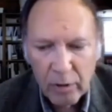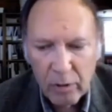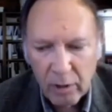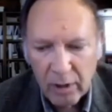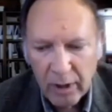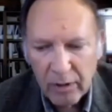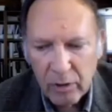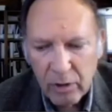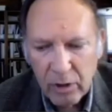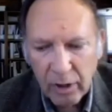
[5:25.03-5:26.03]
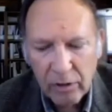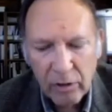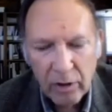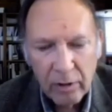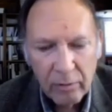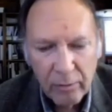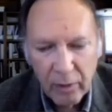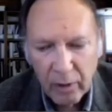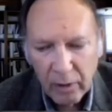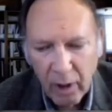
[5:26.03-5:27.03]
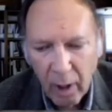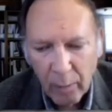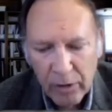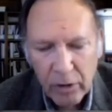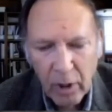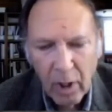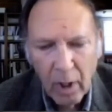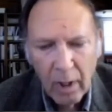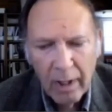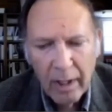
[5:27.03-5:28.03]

He was Nixon's Secretary of Commerce.